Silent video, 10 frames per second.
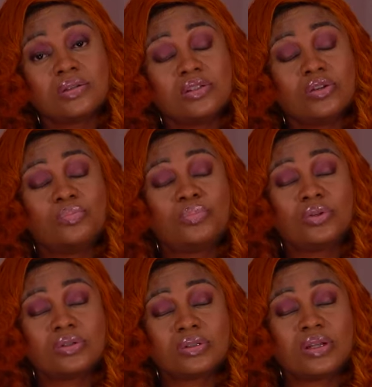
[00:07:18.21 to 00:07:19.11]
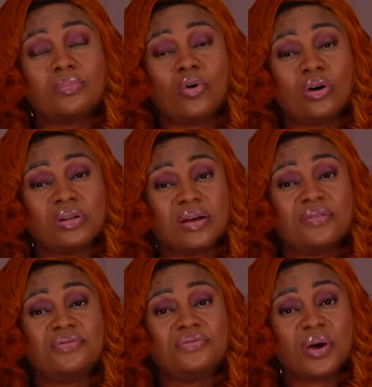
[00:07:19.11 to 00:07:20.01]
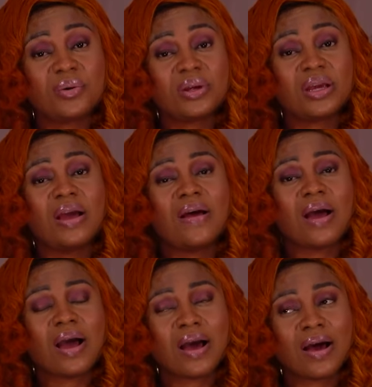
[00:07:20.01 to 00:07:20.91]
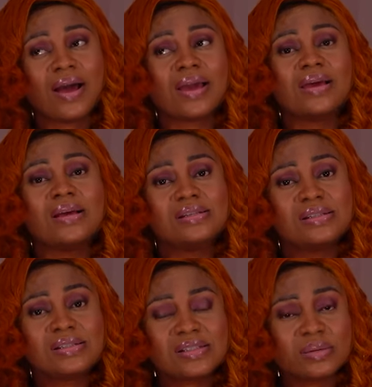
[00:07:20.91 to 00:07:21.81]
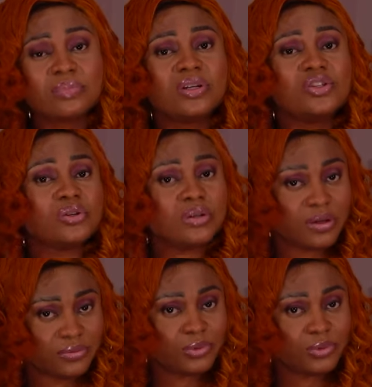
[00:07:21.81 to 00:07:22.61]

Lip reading: you put them on a very high stimulation level.